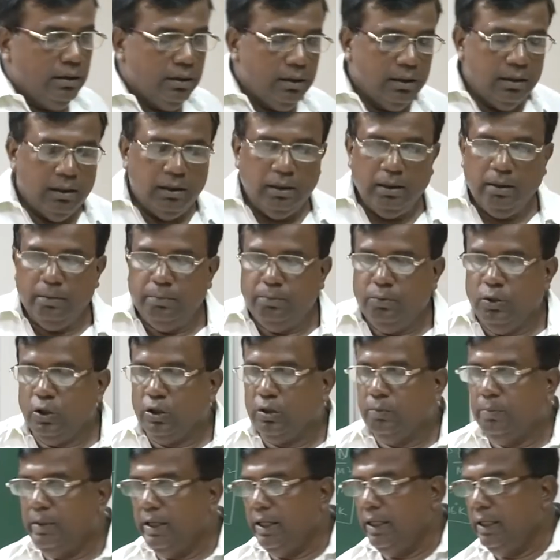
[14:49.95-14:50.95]
a
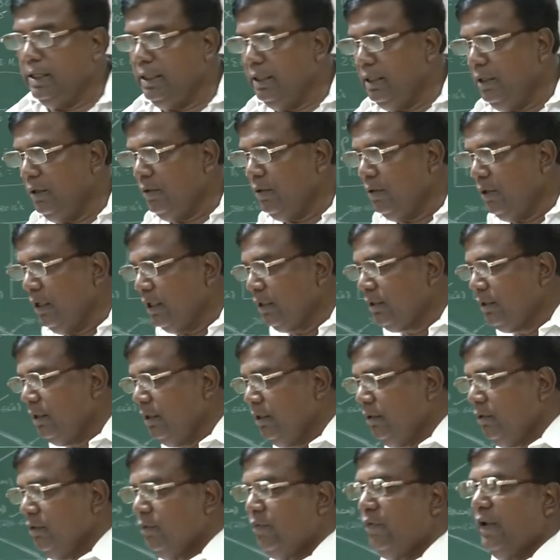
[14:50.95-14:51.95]
book by
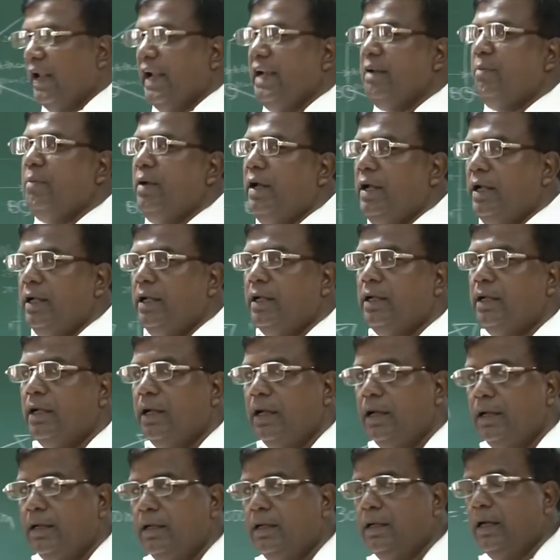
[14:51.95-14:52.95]
Introduction to Flight by
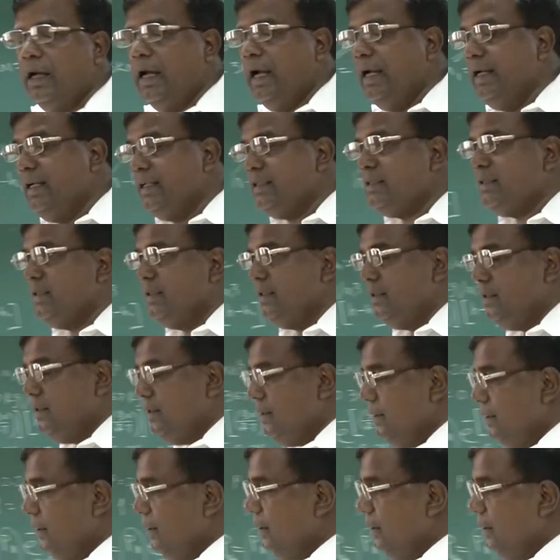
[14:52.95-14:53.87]
Anderson.